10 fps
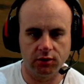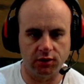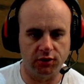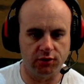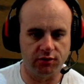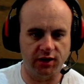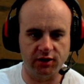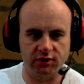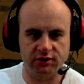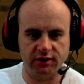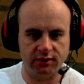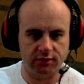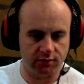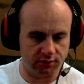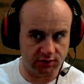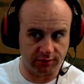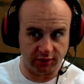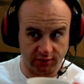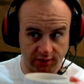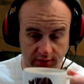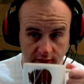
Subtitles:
new dating site, something like that.